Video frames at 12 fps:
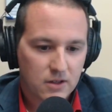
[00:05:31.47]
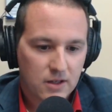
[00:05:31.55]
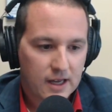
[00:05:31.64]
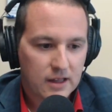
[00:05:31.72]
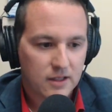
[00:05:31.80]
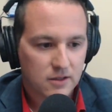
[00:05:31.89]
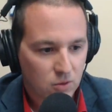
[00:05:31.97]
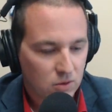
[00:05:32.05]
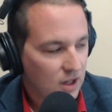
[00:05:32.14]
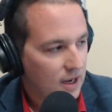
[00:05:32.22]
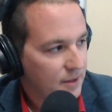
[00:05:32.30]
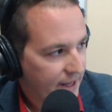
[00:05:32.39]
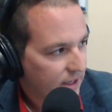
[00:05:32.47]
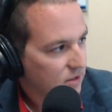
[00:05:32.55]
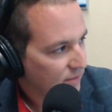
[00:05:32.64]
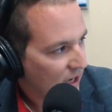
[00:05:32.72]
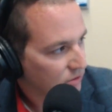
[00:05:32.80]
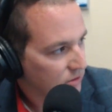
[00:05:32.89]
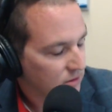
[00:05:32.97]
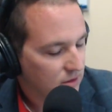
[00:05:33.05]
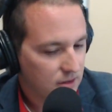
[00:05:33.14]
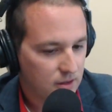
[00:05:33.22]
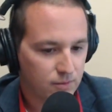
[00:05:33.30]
okay, let's go climb the next mountain.